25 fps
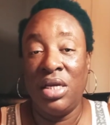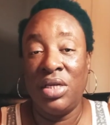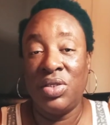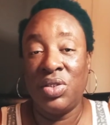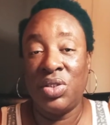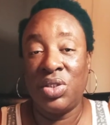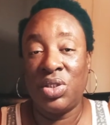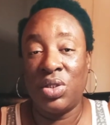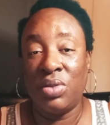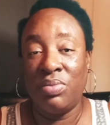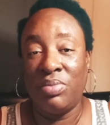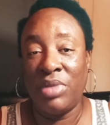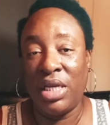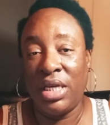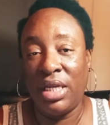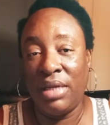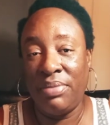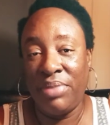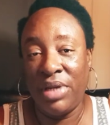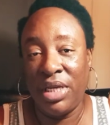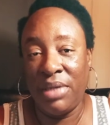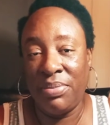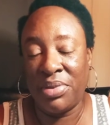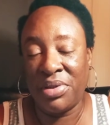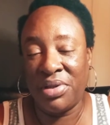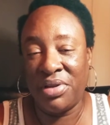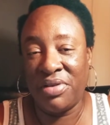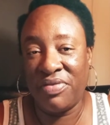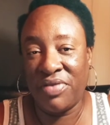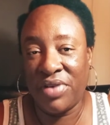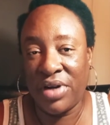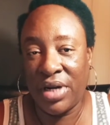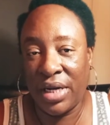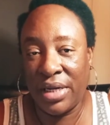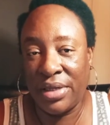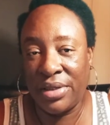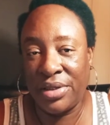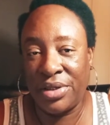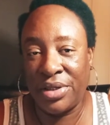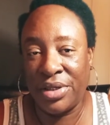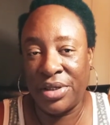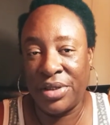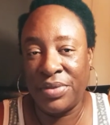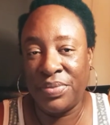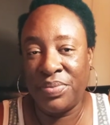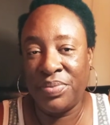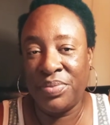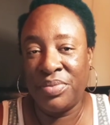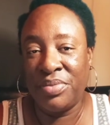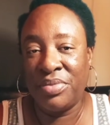so many people of
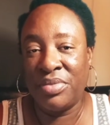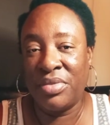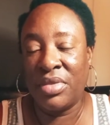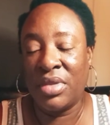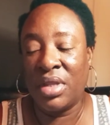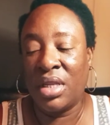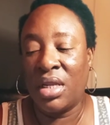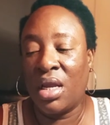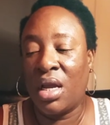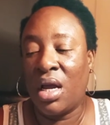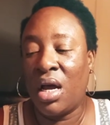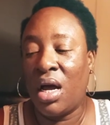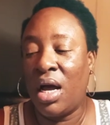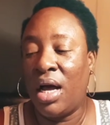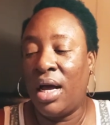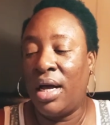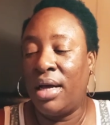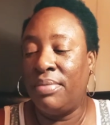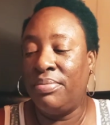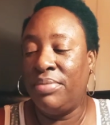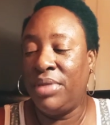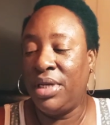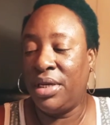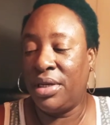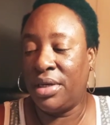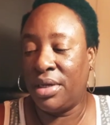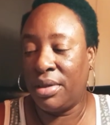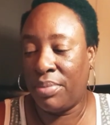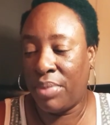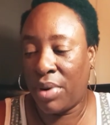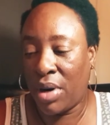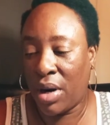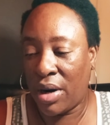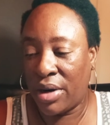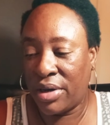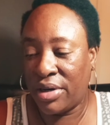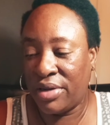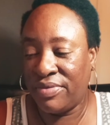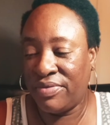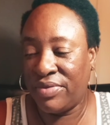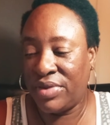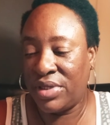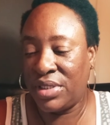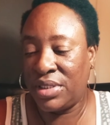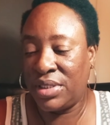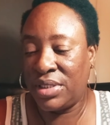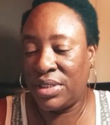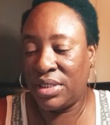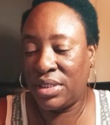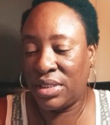color being a part of
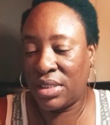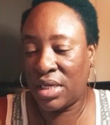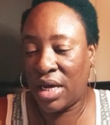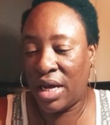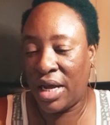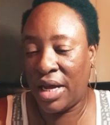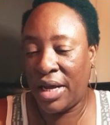this,